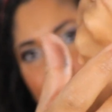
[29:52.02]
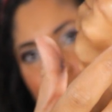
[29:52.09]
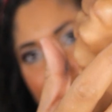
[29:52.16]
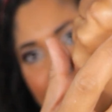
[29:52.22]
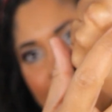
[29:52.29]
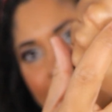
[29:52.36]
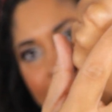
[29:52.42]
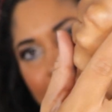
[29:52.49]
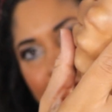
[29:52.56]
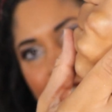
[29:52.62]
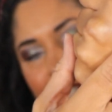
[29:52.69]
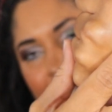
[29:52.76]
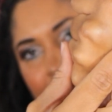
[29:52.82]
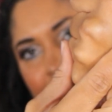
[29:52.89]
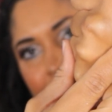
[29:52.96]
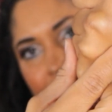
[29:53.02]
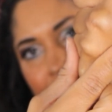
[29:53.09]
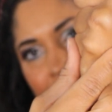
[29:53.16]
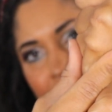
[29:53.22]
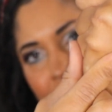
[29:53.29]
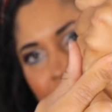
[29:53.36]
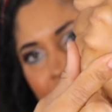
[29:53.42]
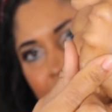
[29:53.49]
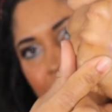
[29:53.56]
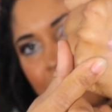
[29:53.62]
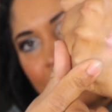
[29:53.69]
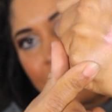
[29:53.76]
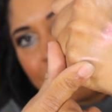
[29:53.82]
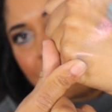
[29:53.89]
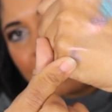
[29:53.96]
the way that they need to.
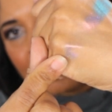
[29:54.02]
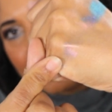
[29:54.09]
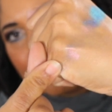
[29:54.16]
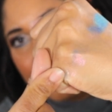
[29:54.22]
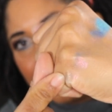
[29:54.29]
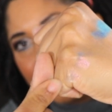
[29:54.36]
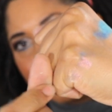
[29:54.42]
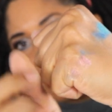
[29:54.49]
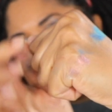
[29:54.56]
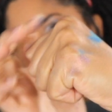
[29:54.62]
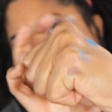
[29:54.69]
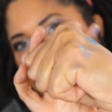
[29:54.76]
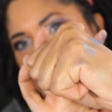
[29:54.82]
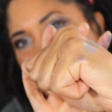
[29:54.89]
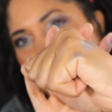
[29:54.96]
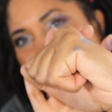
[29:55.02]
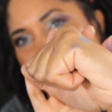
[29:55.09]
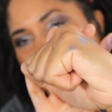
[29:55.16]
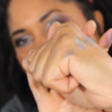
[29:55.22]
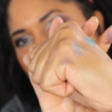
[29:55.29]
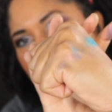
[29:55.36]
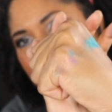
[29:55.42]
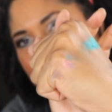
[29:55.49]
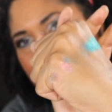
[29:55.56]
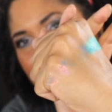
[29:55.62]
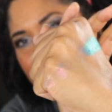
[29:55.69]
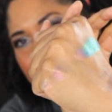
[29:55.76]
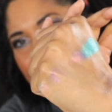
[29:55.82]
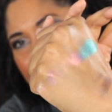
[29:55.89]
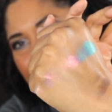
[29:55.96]
But look at that. I think you can
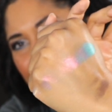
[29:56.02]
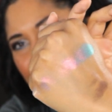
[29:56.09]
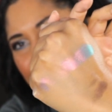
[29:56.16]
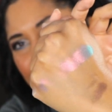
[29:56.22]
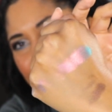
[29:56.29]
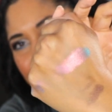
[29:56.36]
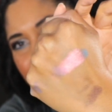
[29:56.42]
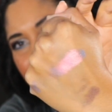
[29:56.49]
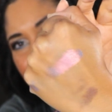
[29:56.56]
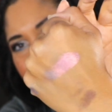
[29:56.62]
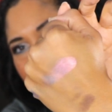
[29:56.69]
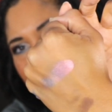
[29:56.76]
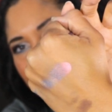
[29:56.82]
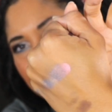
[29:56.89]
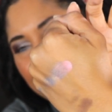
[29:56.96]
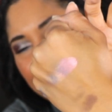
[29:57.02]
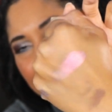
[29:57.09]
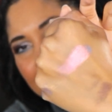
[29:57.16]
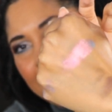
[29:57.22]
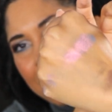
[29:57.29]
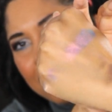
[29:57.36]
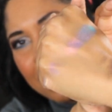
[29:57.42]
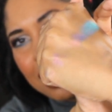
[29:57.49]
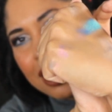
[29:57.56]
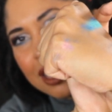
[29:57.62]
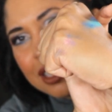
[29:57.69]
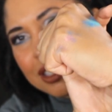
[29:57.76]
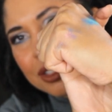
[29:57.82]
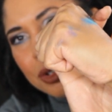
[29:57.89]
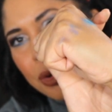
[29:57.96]
see that shift there. It
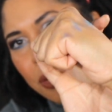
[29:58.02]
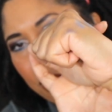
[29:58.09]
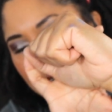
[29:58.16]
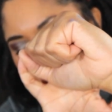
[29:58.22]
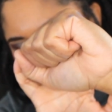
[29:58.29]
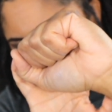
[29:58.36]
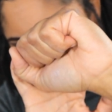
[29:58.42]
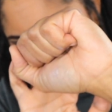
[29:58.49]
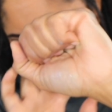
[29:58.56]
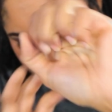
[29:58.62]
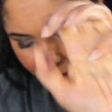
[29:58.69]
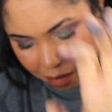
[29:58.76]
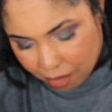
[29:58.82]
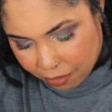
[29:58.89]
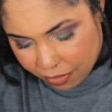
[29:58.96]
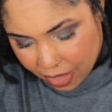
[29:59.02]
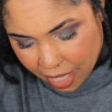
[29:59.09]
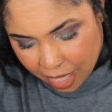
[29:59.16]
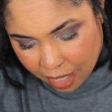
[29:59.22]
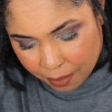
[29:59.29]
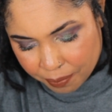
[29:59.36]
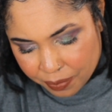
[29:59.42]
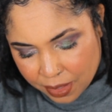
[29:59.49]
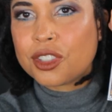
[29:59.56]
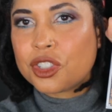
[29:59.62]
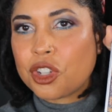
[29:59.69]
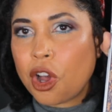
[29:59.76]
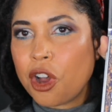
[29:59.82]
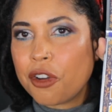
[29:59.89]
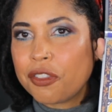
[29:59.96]
is gorgeous. I love that.
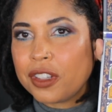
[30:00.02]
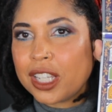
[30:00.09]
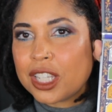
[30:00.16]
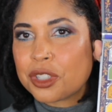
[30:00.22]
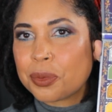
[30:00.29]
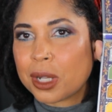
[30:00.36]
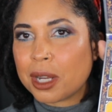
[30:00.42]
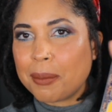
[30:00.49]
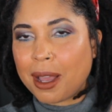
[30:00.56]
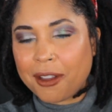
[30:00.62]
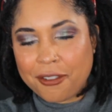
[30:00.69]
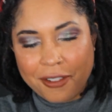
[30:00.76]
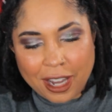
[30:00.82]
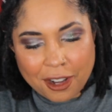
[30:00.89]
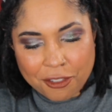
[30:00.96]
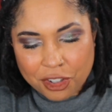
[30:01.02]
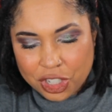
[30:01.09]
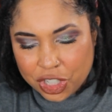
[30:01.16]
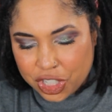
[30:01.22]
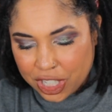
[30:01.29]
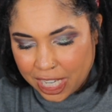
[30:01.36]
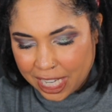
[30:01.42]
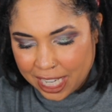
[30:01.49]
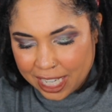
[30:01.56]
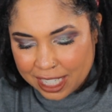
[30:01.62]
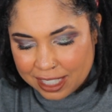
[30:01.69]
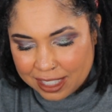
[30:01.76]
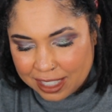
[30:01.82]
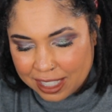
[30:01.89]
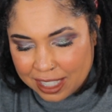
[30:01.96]
Softly is one of my favorite
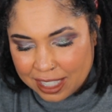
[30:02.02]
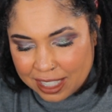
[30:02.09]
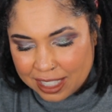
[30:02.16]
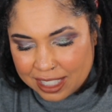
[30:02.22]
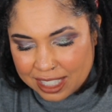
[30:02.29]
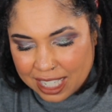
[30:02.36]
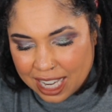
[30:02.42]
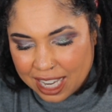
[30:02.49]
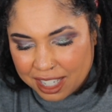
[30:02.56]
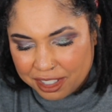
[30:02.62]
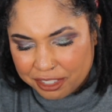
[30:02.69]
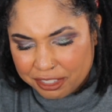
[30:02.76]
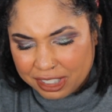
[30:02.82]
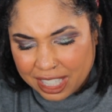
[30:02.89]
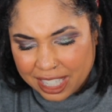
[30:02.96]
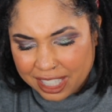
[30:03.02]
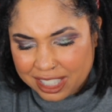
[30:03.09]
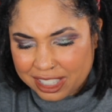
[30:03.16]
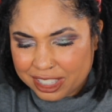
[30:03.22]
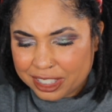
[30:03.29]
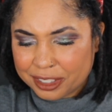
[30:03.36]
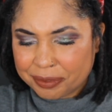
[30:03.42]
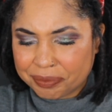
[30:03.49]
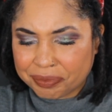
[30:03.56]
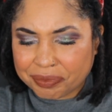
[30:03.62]
shades. It's kind of like a